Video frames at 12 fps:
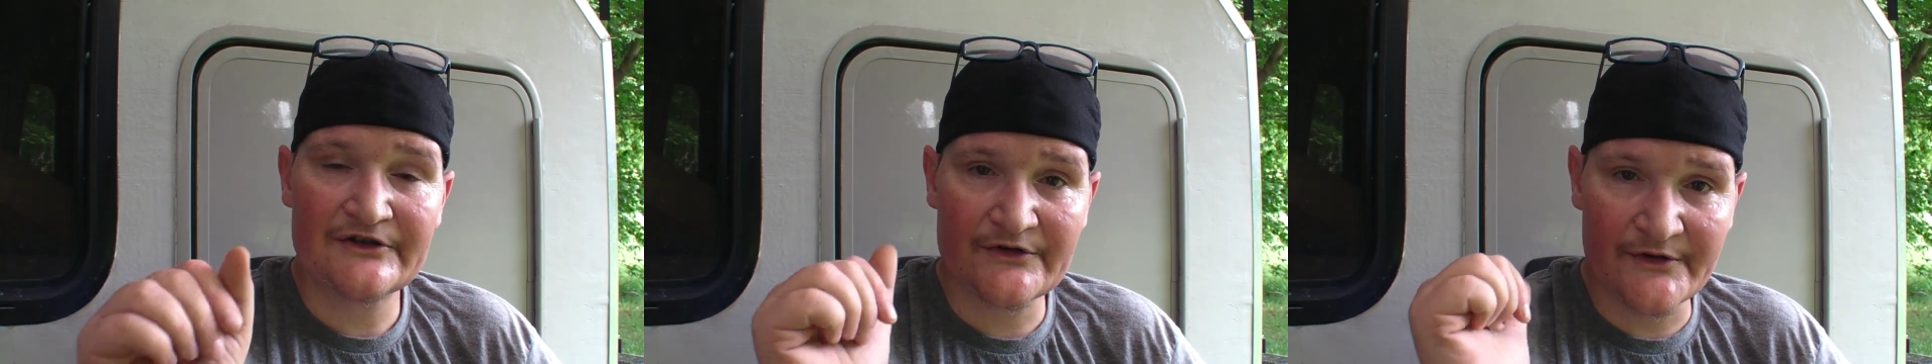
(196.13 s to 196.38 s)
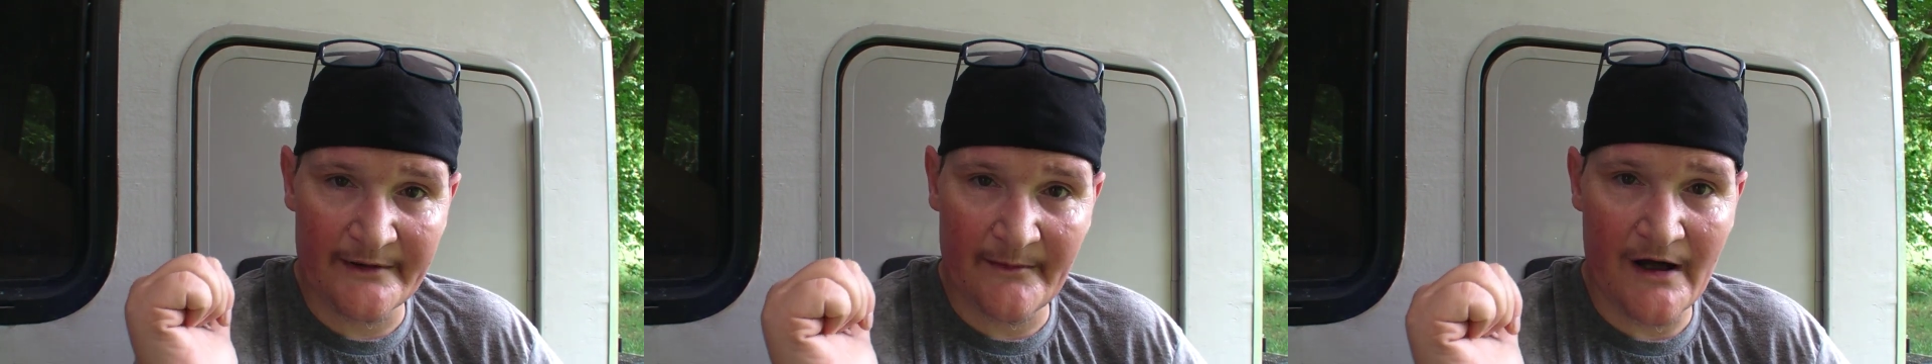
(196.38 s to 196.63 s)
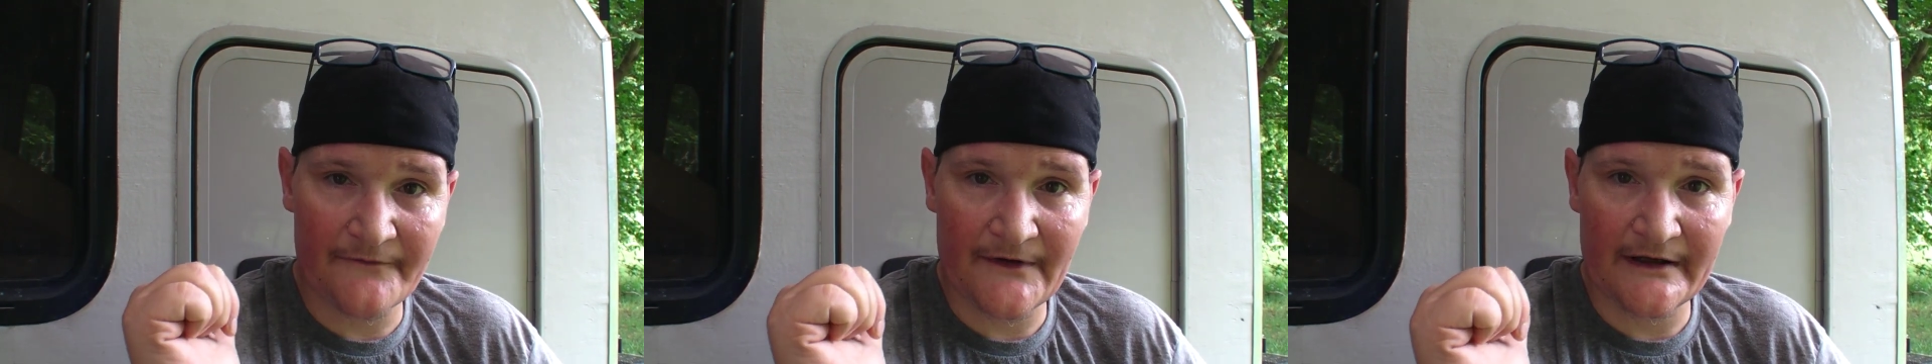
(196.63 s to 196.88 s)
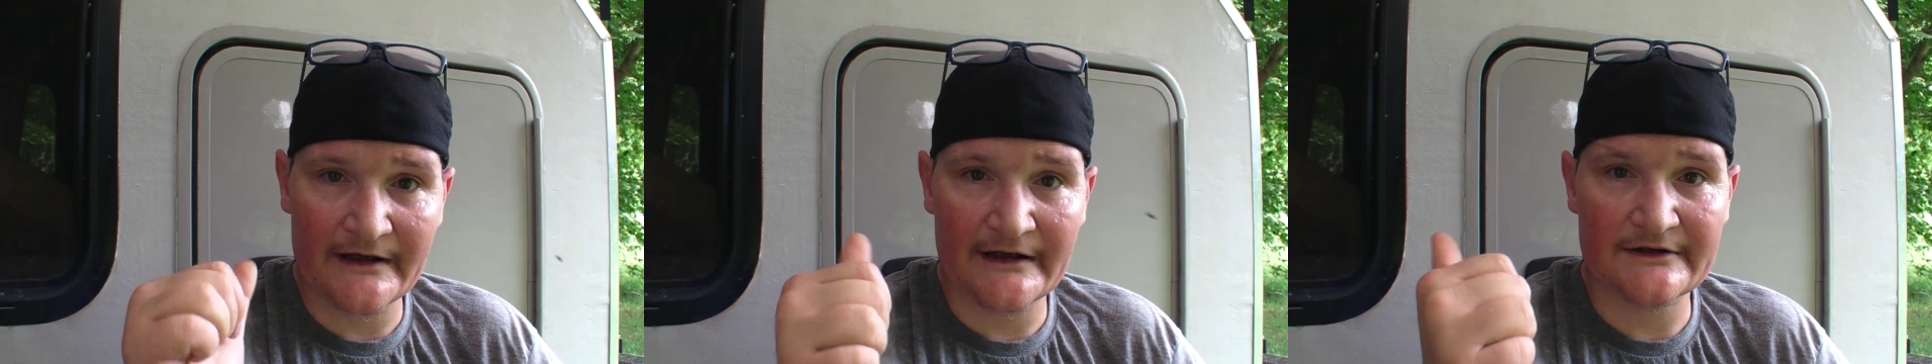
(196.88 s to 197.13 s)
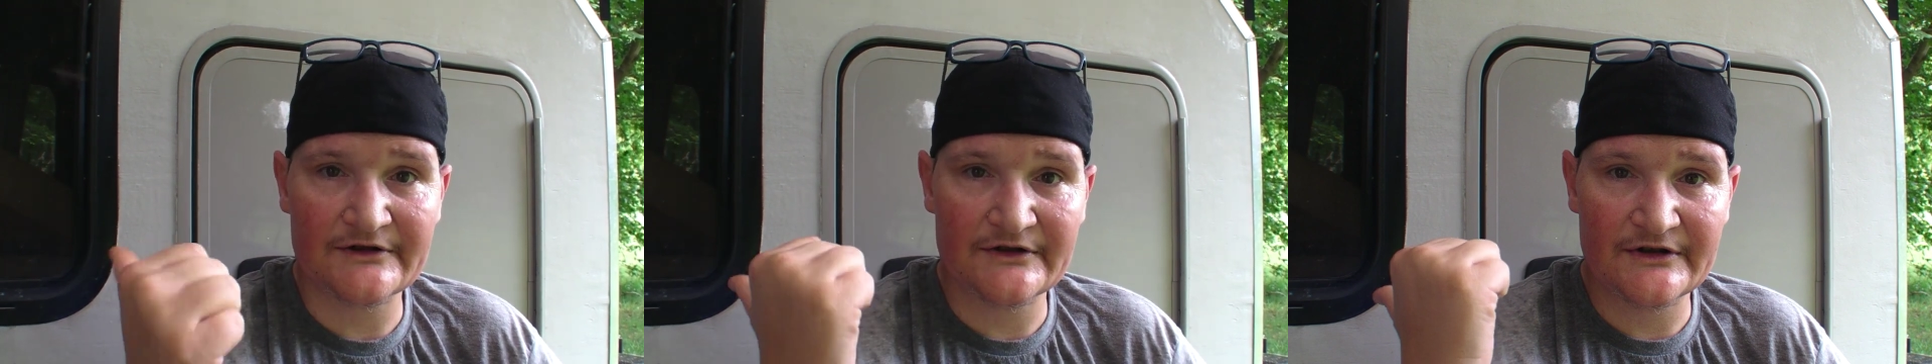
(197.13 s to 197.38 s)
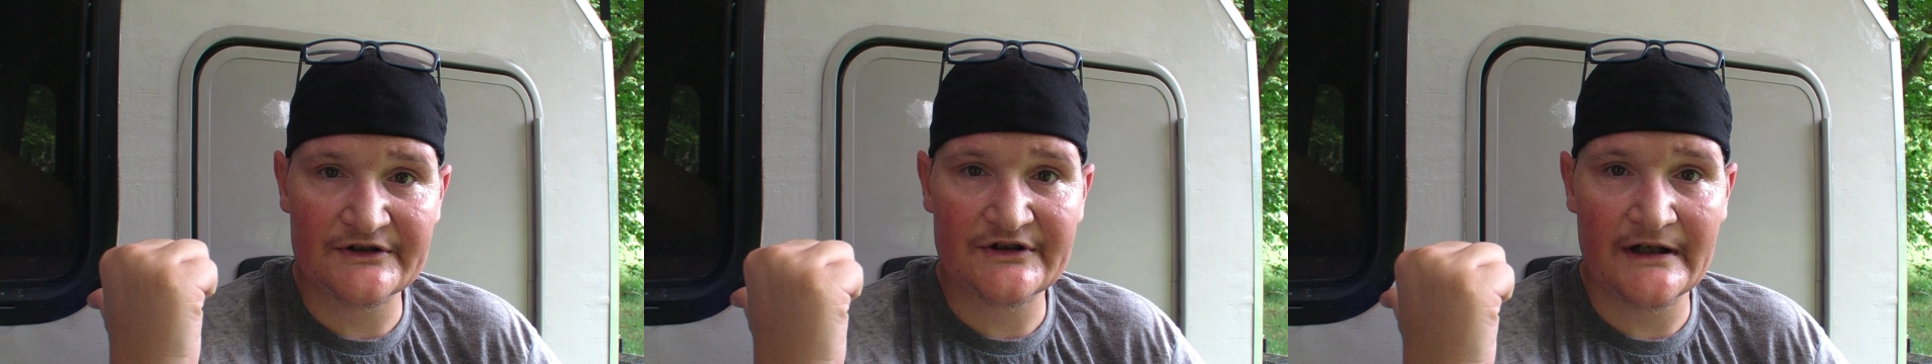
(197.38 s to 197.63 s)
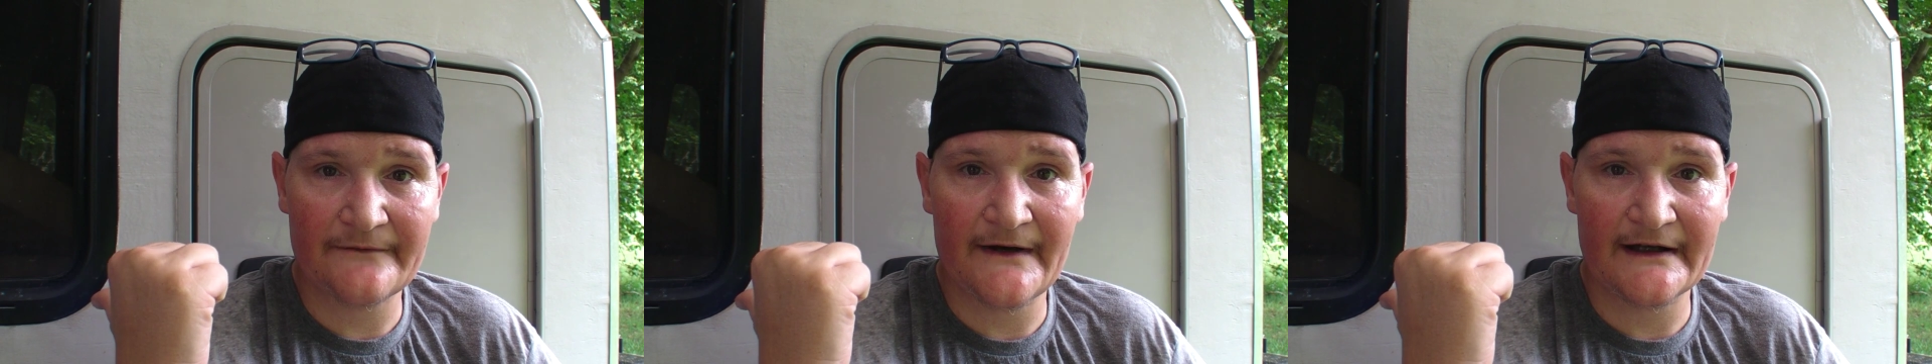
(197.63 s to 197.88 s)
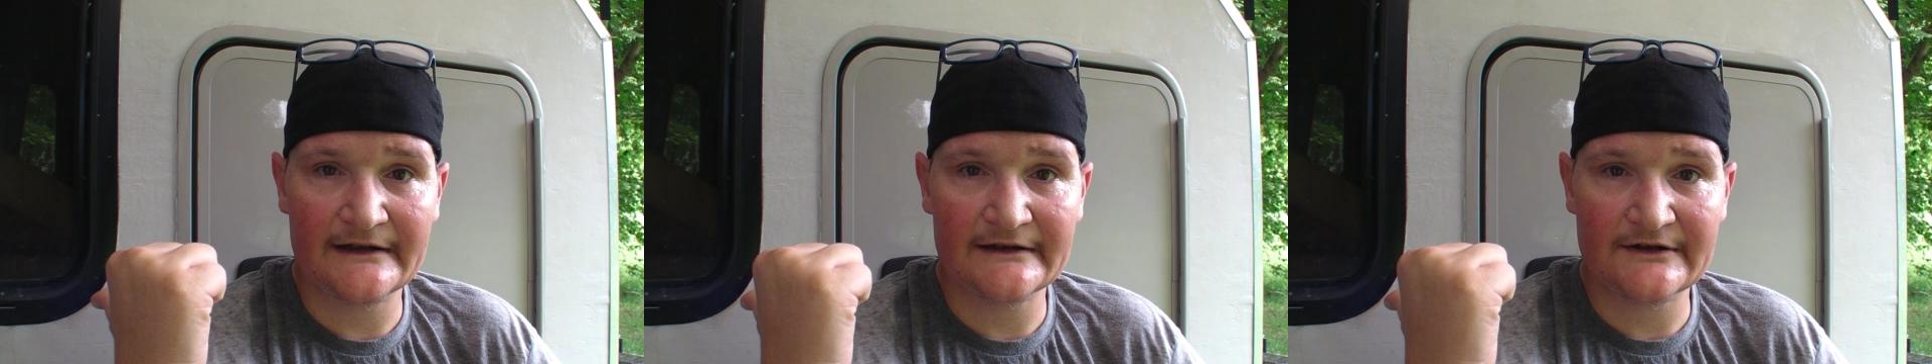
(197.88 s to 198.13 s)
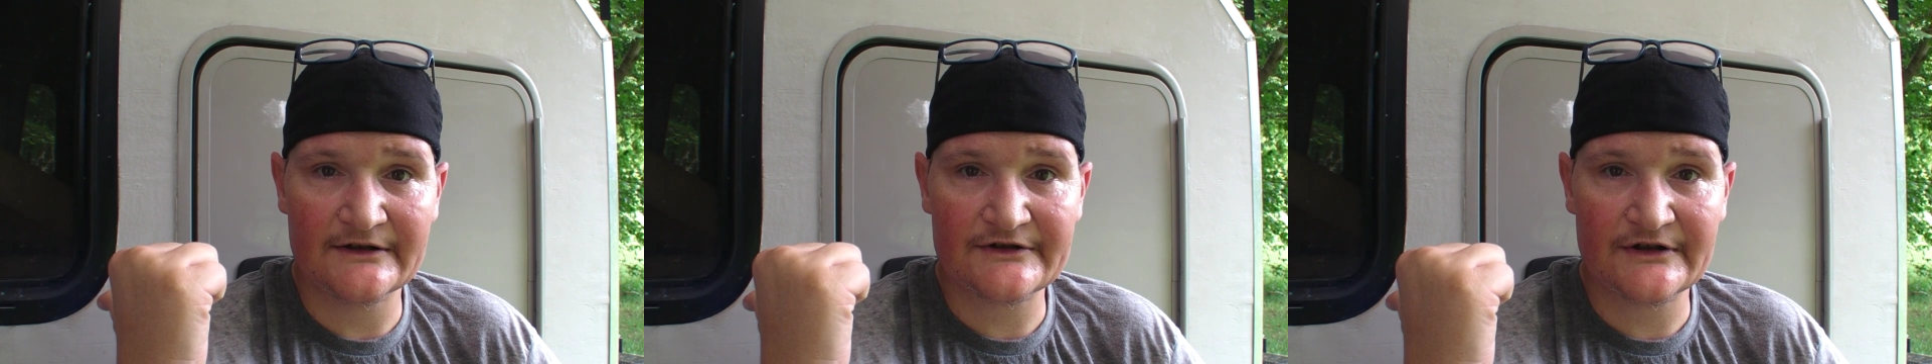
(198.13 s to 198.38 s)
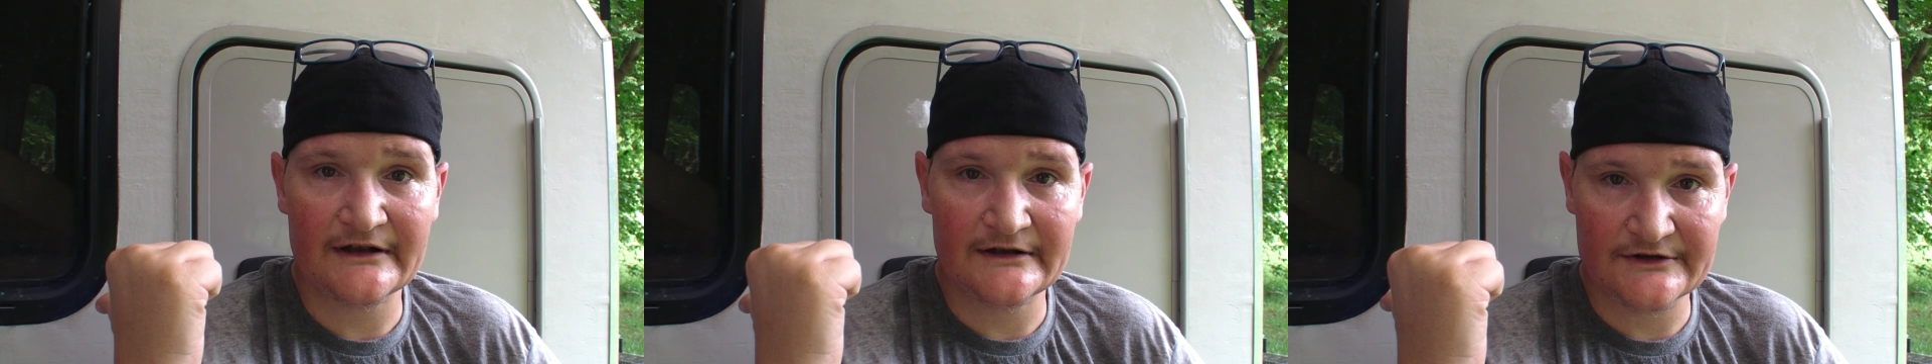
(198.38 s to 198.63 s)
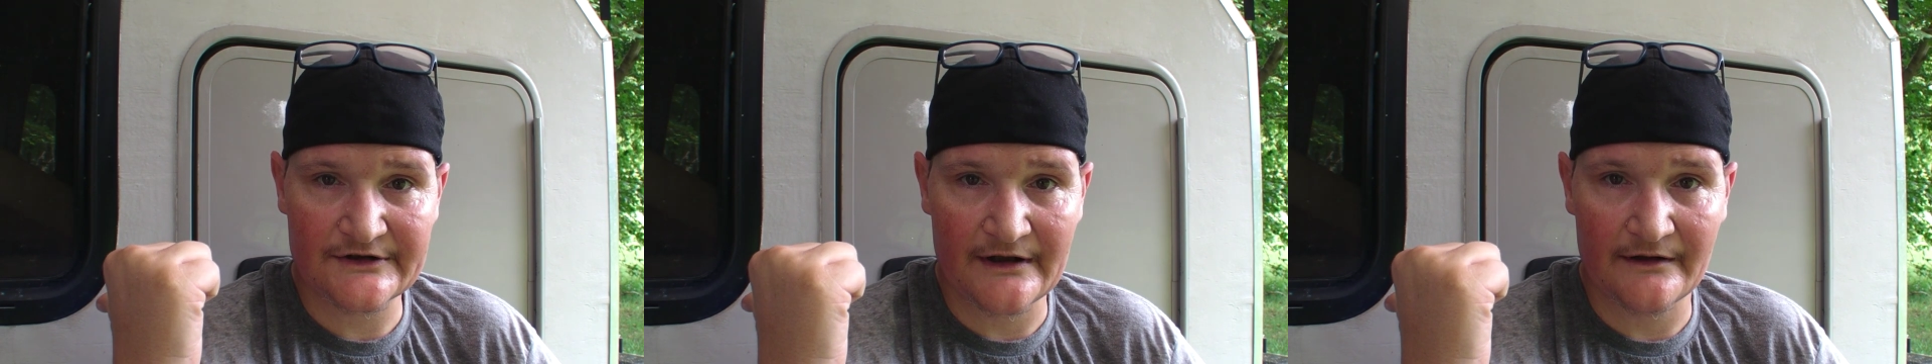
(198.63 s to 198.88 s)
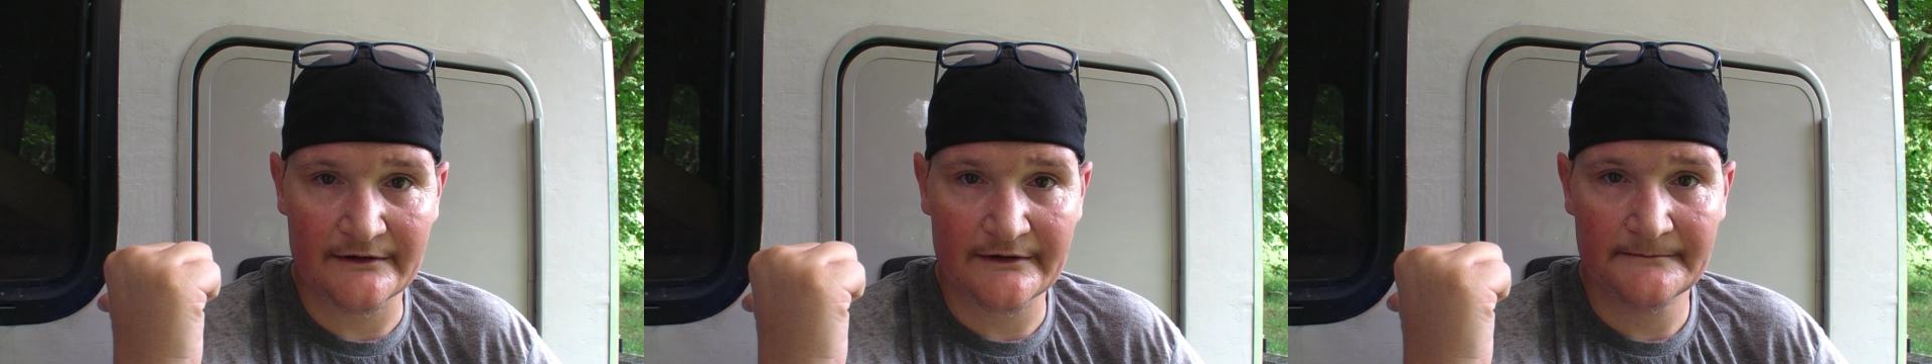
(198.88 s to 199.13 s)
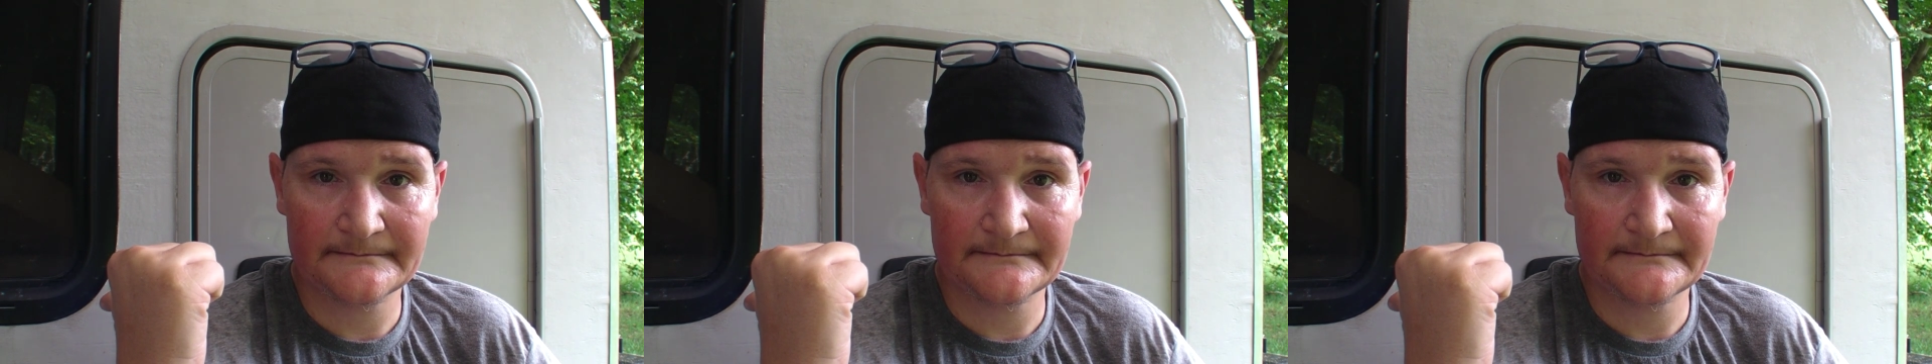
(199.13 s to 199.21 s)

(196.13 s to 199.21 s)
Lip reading: trim off that edge, and then see if I can get this thing installed.